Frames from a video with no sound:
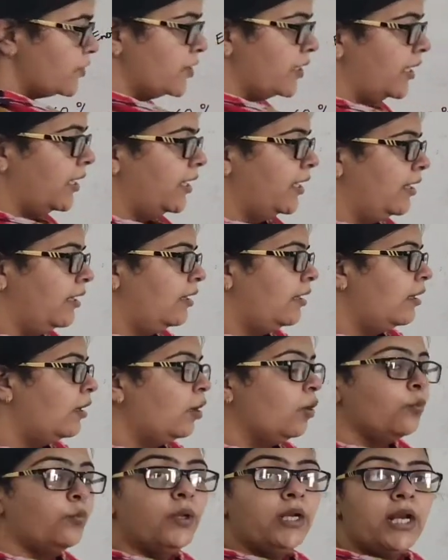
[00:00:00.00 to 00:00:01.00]
cell
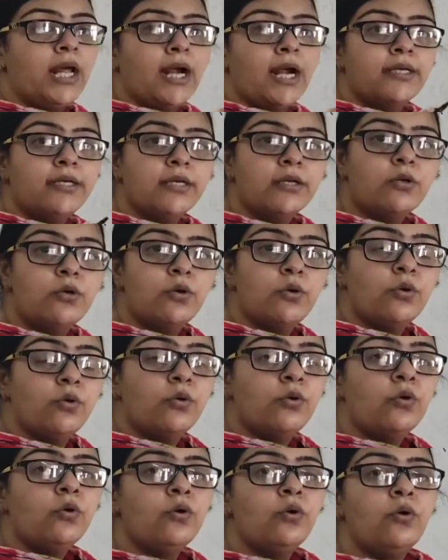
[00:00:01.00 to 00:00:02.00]
will
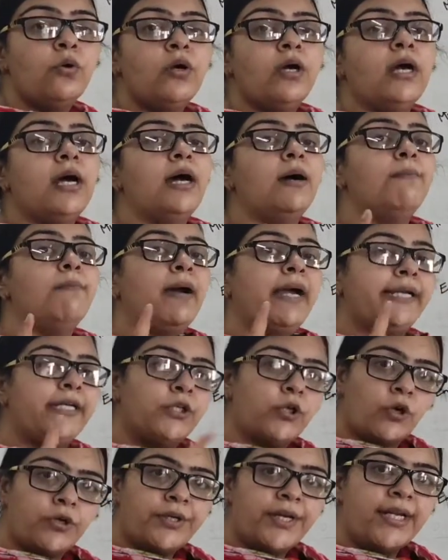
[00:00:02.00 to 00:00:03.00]
undergo a
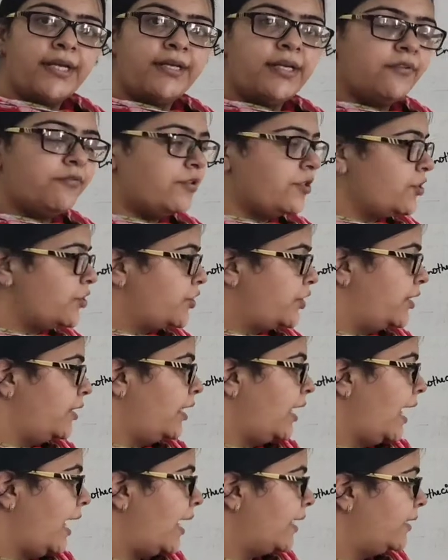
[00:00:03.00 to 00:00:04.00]
mitotic
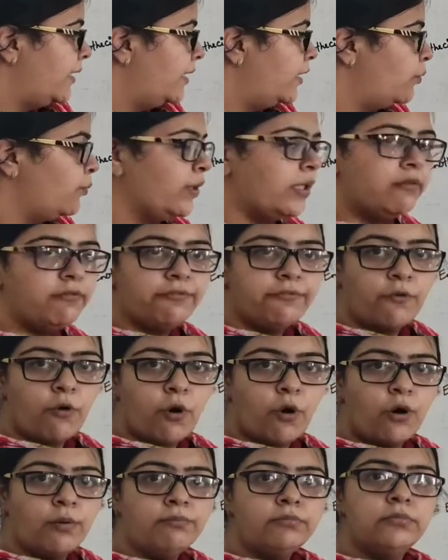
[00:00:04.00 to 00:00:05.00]
division and it will
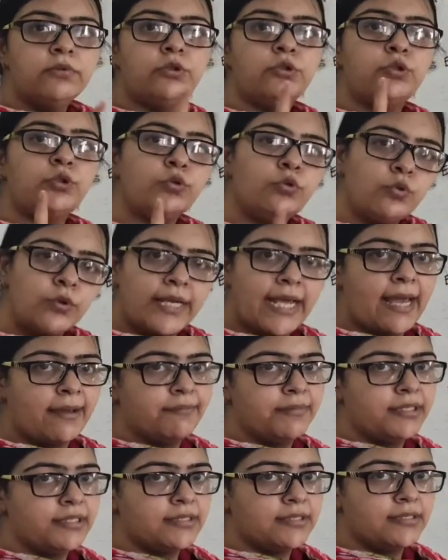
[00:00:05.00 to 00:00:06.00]
form 2
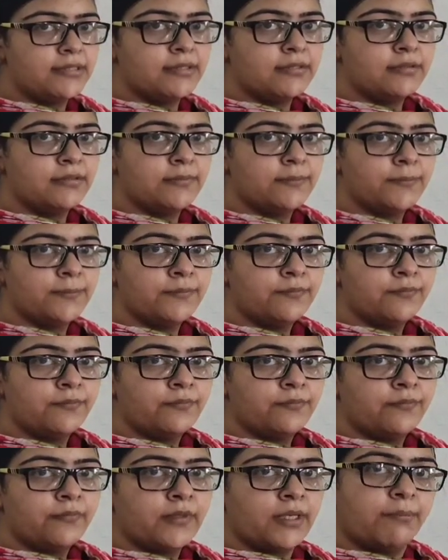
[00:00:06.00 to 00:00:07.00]
gametes.
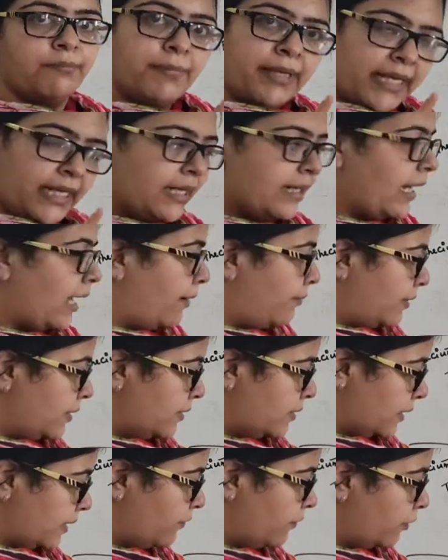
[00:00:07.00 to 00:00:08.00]
Male
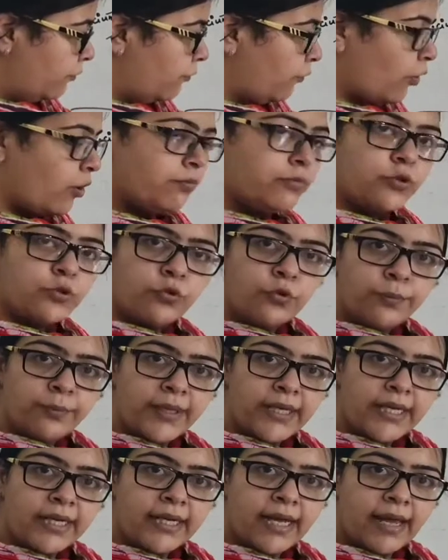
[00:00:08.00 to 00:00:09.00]
gametes, it will form 2
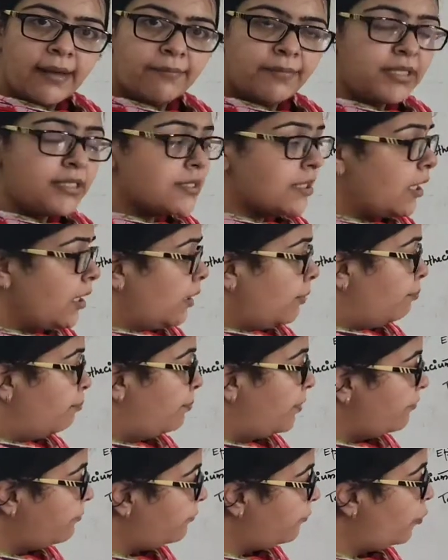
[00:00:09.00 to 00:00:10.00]
male gametes
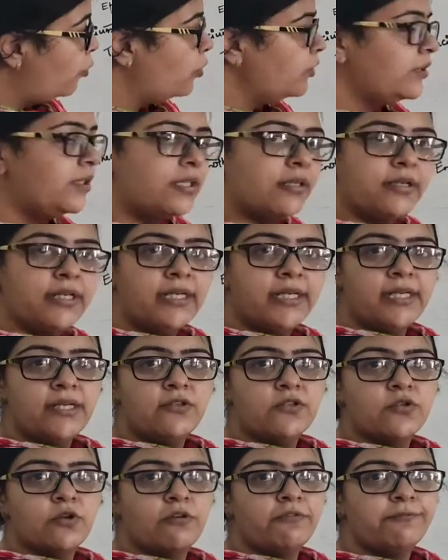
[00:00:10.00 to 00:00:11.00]
before the
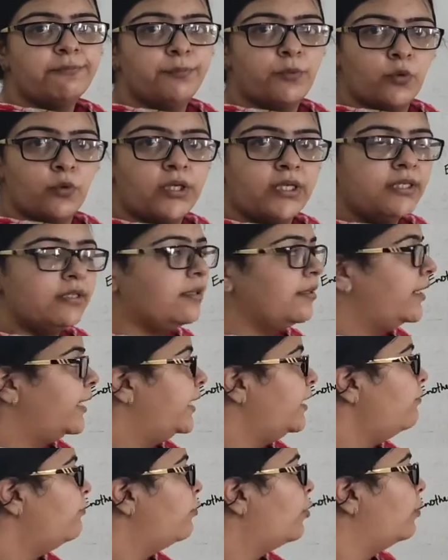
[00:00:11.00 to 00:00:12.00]
release of pollen
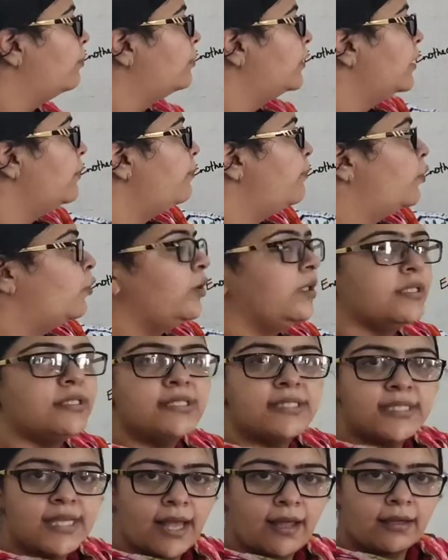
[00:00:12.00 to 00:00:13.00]
grain from the
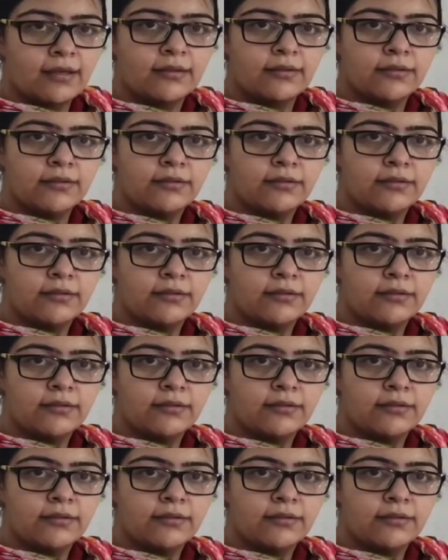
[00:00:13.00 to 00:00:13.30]
pollen sac.